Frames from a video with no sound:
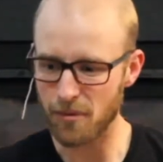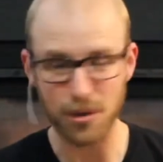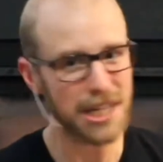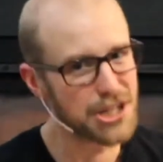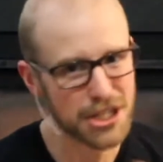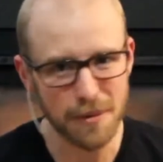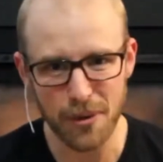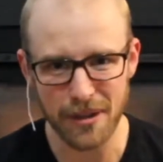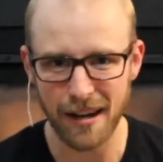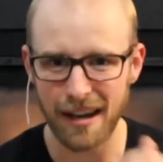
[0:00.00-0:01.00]
relationship
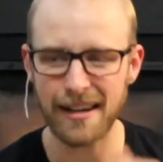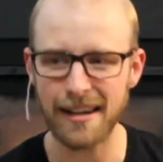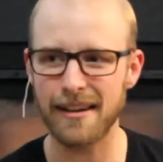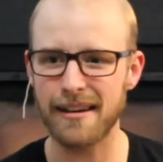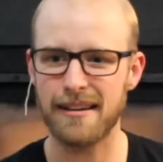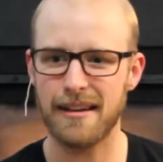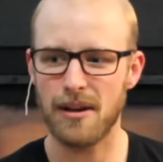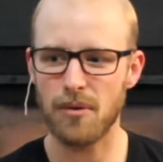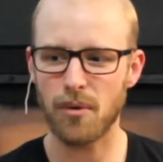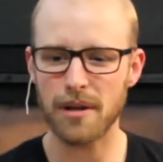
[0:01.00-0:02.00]
with God and
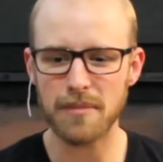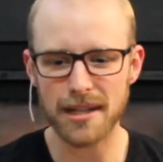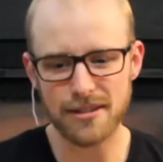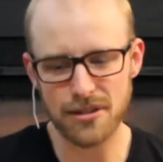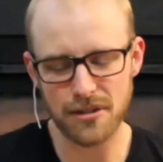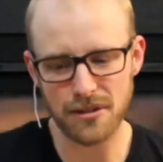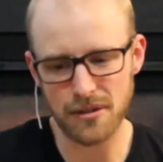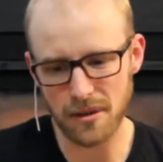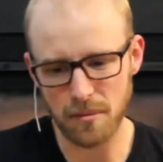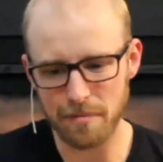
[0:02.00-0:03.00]
what it means to